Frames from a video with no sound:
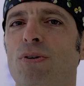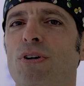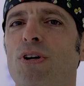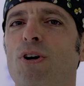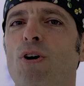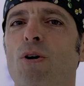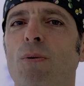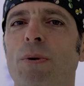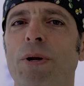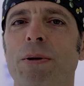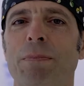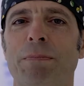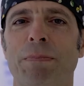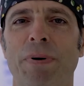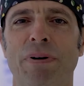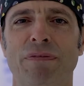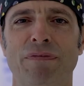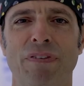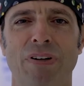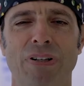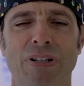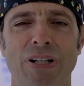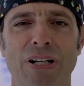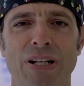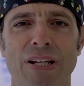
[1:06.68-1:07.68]
recovering
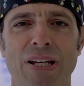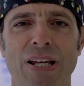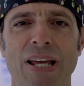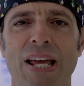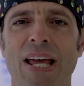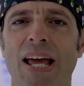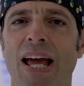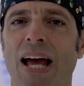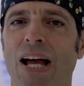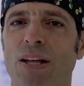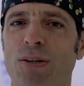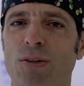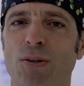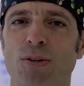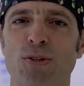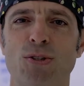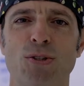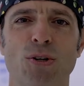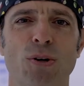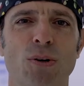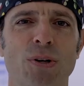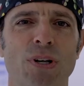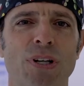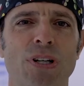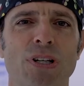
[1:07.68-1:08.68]
perfectly and you're
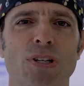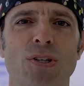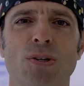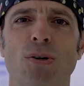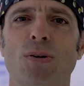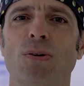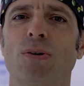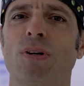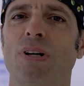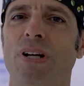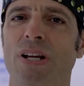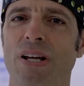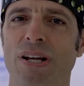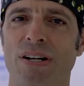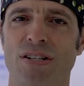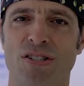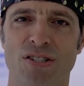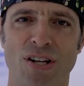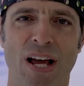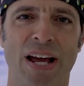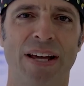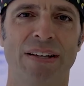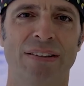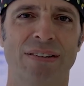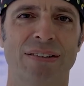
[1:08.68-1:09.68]
enjoying your clear
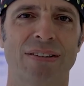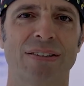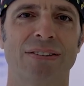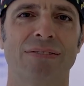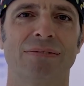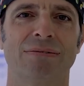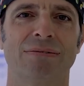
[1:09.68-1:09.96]
sight.